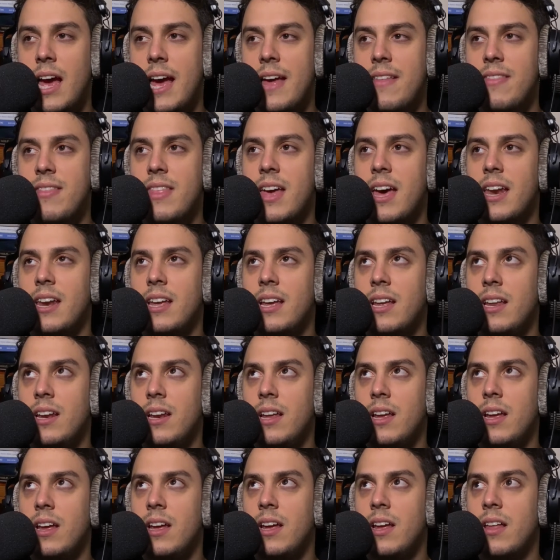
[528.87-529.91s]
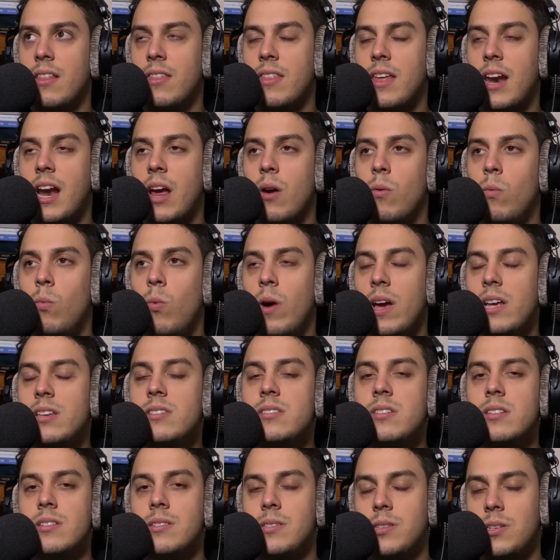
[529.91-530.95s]
and that it that I
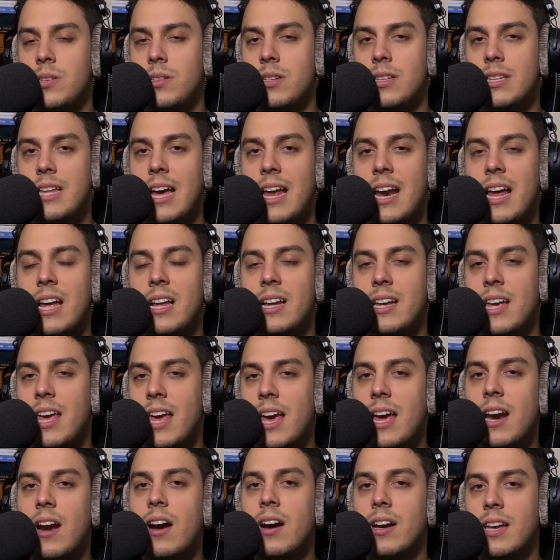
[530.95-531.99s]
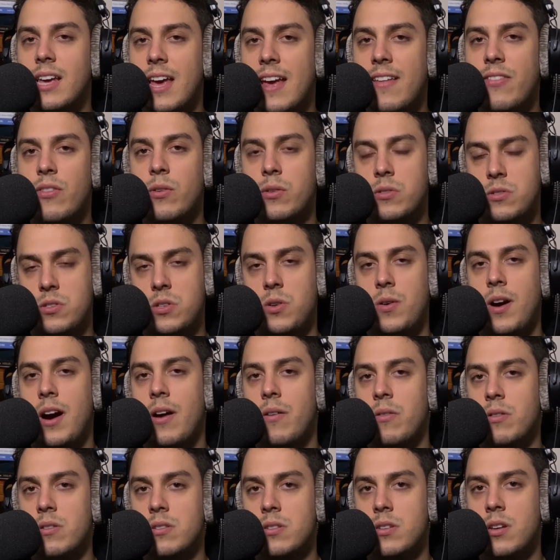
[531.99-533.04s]
wasted t- that I cannot get those two
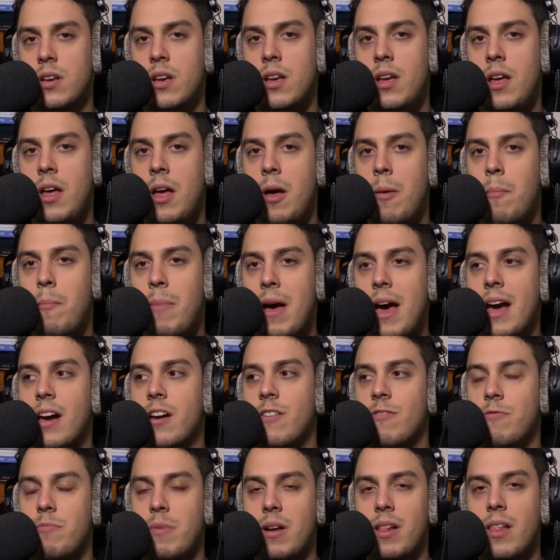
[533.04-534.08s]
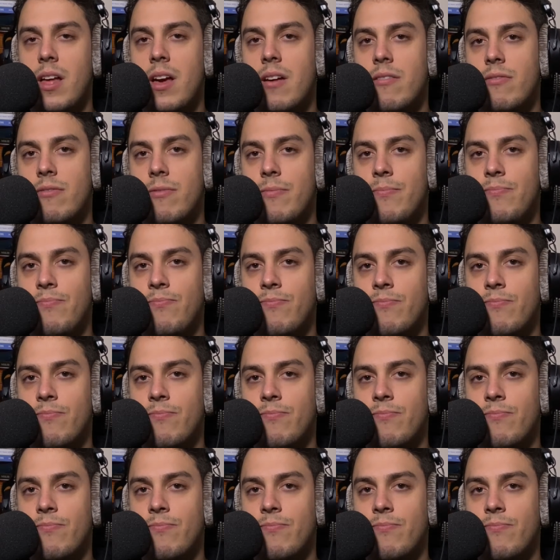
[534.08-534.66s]
hours back of my life.